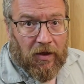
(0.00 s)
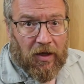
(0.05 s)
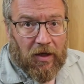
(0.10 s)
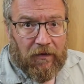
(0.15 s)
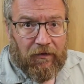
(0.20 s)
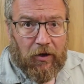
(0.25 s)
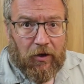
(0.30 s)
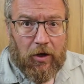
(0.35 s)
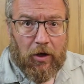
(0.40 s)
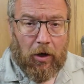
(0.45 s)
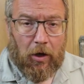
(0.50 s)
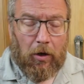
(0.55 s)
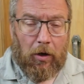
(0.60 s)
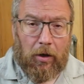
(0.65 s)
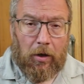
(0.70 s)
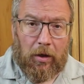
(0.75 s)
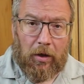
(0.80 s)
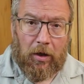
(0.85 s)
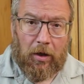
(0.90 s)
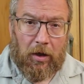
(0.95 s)
have you
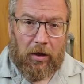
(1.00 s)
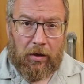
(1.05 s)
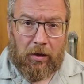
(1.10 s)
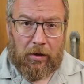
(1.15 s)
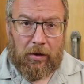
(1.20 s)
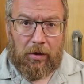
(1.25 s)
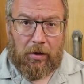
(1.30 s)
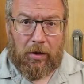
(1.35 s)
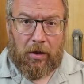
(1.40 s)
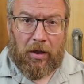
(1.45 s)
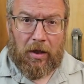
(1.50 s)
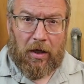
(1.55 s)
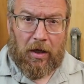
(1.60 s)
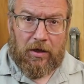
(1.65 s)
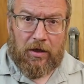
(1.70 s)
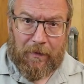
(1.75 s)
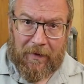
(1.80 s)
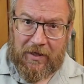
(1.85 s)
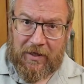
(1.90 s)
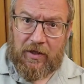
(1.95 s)
got a
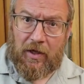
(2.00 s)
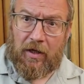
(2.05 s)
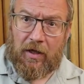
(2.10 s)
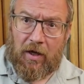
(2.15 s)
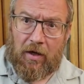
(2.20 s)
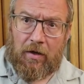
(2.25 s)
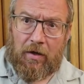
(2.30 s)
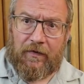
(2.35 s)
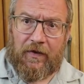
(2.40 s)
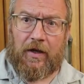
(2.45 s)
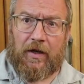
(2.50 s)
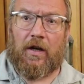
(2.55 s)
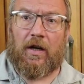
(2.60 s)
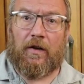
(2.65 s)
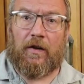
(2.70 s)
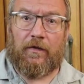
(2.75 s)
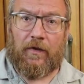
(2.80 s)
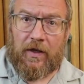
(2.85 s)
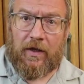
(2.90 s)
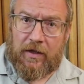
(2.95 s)
domestic carving
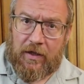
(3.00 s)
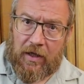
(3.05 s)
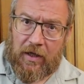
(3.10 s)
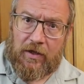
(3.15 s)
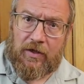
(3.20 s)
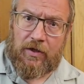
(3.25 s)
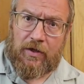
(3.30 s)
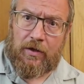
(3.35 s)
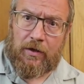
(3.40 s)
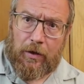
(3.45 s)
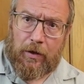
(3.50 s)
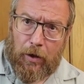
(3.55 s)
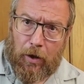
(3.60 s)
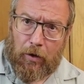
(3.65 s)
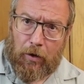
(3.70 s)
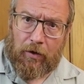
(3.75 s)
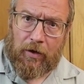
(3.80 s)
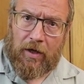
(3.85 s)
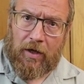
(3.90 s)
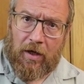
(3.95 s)
knife, a decent
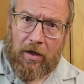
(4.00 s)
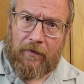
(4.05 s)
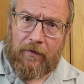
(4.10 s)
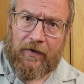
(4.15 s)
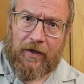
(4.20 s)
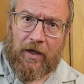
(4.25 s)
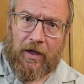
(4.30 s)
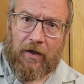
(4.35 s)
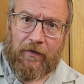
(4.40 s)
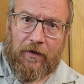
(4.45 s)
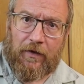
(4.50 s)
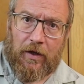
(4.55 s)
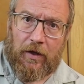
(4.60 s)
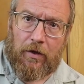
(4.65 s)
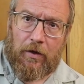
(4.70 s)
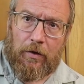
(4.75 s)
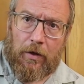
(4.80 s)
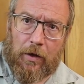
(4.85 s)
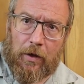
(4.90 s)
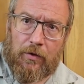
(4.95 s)
long carving knife that
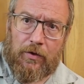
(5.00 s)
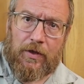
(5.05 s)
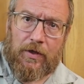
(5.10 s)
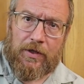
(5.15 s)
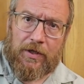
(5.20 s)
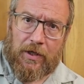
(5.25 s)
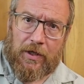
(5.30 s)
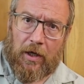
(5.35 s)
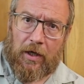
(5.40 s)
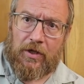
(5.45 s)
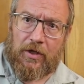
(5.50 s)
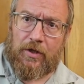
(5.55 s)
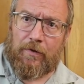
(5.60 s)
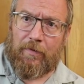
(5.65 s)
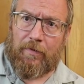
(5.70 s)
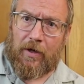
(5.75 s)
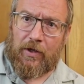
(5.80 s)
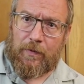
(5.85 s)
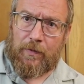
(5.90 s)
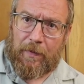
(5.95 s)
you use to slice your
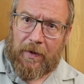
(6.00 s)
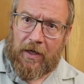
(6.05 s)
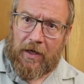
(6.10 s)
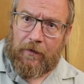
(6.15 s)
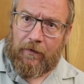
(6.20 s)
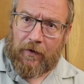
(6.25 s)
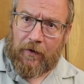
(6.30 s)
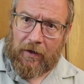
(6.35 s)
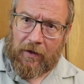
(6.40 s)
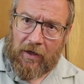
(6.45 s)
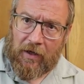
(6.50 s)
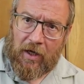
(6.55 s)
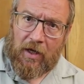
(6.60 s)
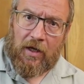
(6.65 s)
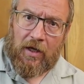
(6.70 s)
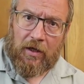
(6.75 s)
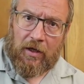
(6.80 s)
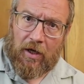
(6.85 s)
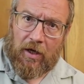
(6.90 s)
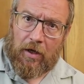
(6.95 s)
roast beef and
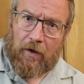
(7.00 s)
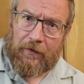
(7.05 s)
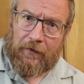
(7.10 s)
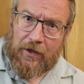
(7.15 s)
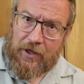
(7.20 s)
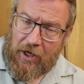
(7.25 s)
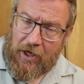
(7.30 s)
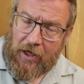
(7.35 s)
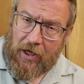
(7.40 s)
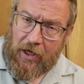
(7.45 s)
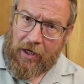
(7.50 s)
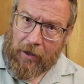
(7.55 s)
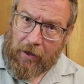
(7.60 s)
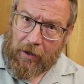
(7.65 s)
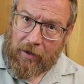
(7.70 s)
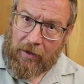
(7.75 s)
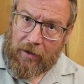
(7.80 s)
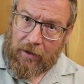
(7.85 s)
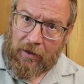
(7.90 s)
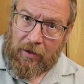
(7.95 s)
carve your chicken?
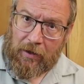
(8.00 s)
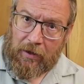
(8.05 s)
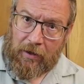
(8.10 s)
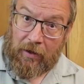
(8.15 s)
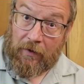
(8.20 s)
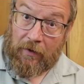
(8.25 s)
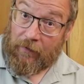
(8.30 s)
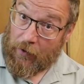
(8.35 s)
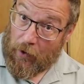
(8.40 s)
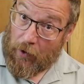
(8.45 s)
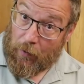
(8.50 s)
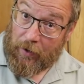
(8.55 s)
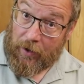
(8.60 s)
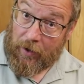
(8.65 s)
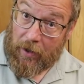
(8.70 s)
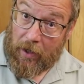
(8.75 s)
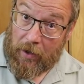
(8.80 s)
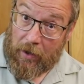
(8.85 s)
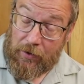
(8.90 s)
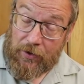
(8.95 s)
If you've got one of
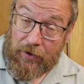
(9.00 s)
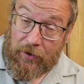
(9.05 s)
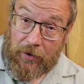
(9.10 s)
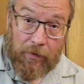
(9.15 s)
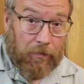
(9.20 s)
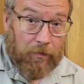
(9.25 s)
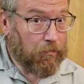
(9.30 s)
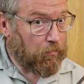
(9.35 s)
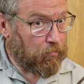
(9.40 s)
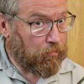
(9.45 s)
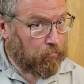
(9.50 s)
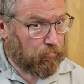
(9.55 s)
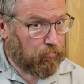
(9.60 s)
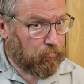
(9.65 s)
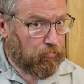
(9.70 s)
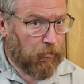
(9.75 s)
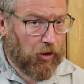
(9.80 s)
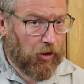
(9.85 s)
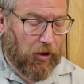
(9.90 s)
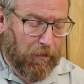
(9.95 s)
those,
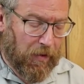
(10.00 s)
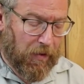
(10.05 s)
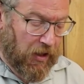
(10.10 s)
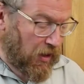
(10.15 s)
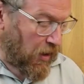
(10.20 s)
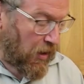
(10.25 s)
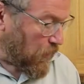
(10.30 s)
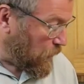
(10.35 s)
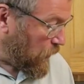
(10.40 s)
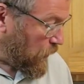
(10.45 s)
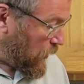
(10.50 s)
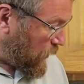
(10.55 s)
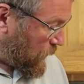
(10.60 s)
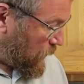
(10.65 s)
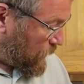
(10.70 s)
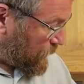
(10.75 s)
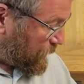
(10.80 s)
you can make that work.